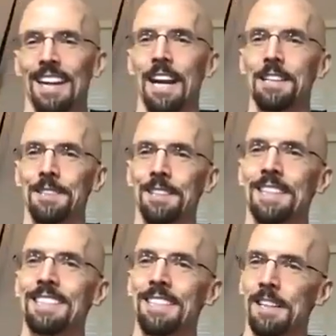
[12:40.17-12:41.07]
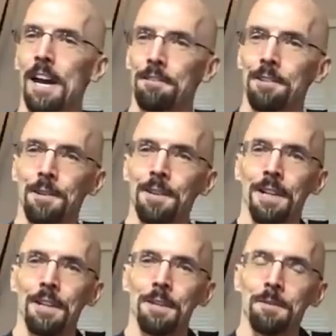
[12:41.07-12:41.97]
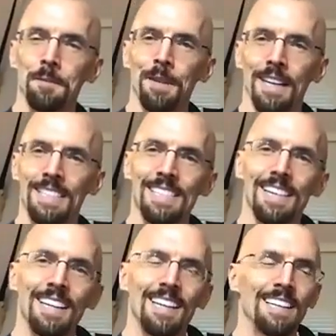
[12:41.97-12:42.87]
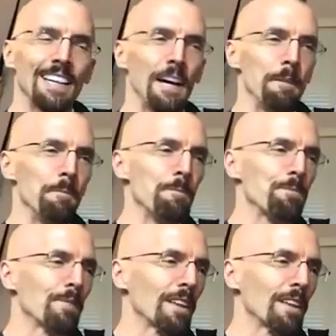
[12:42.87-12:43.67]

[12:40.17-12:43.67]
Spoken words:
enter into conflict with other human beings. I'm